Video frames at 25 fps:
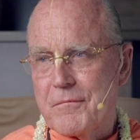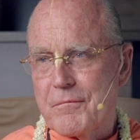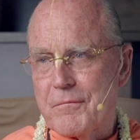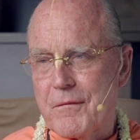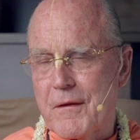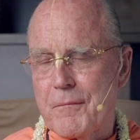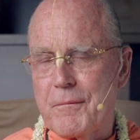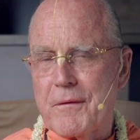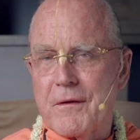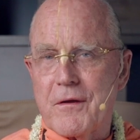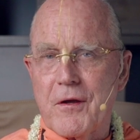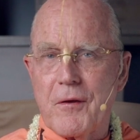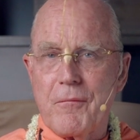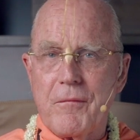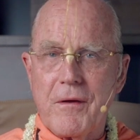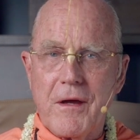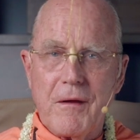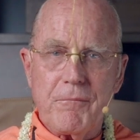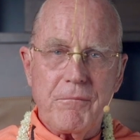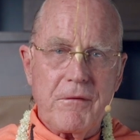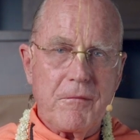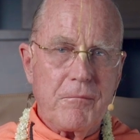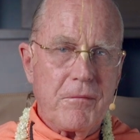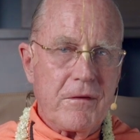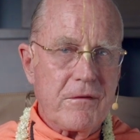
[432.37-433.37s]
They become
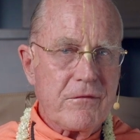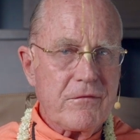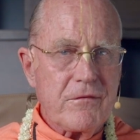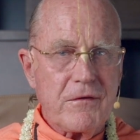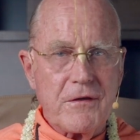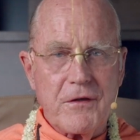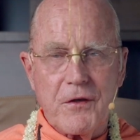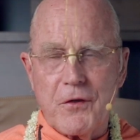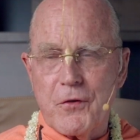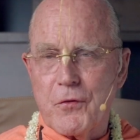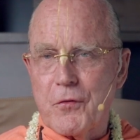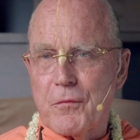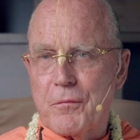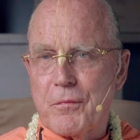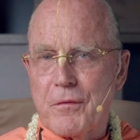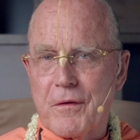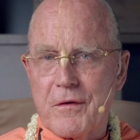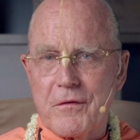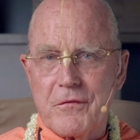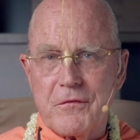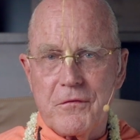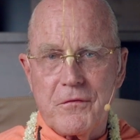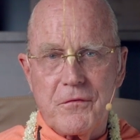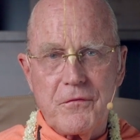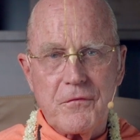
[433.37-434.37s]
happy by singing her
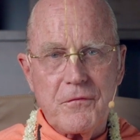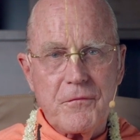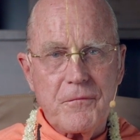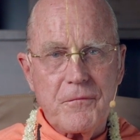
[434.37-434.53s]
praises.